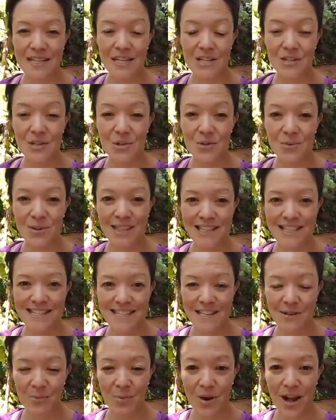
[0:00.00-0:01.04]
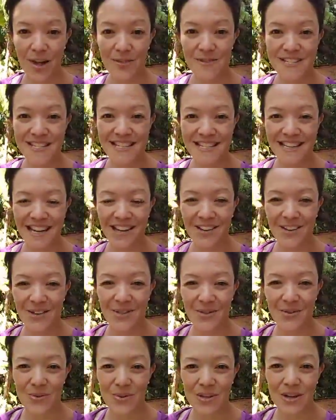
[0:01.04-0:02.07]
take two releasing breaths. Inhale in
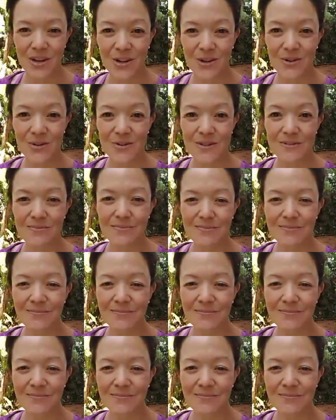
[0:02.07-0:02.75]
through the nose,